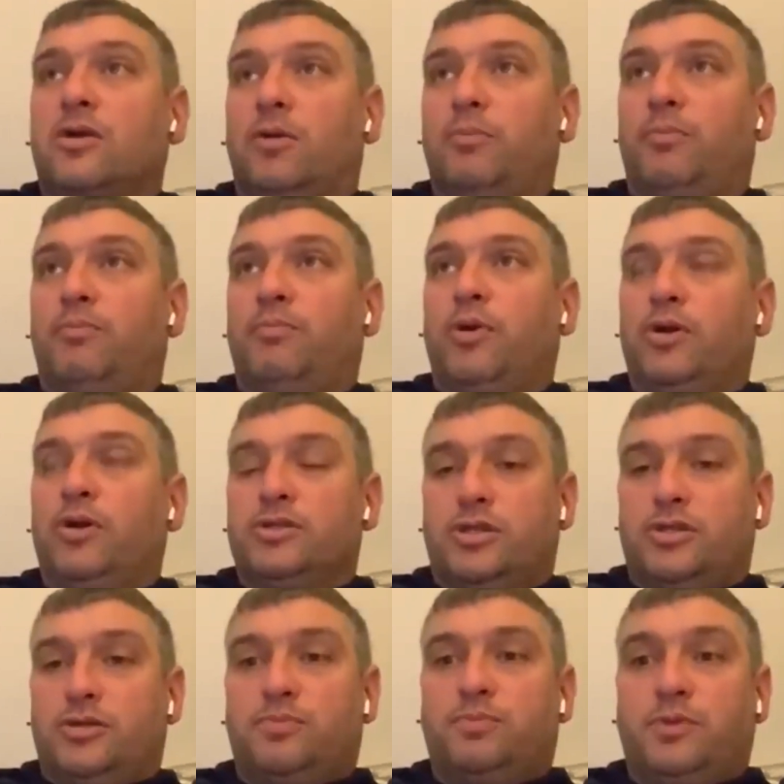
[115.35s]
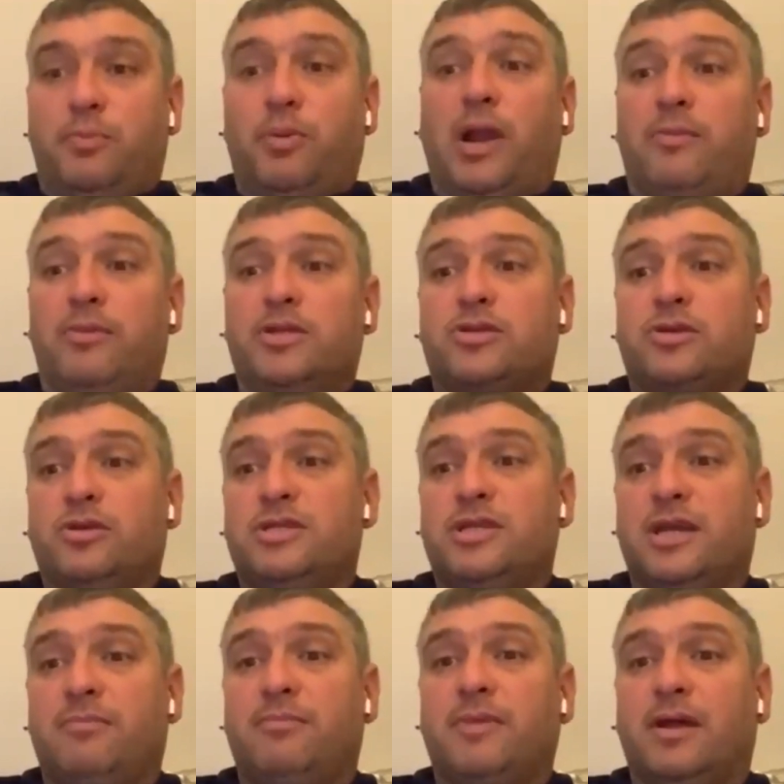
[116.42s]
Got put into the primary school
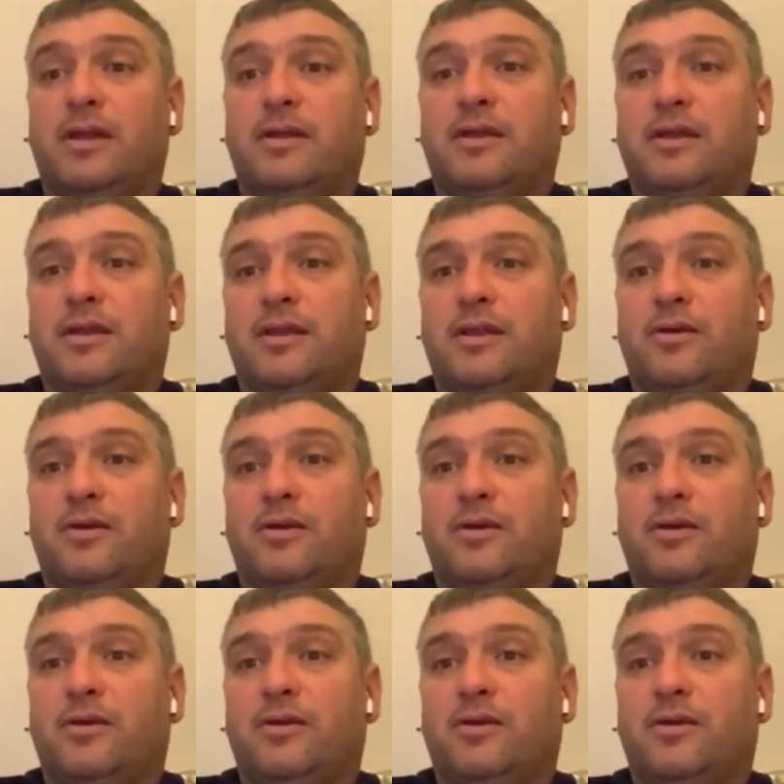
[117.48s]
team then.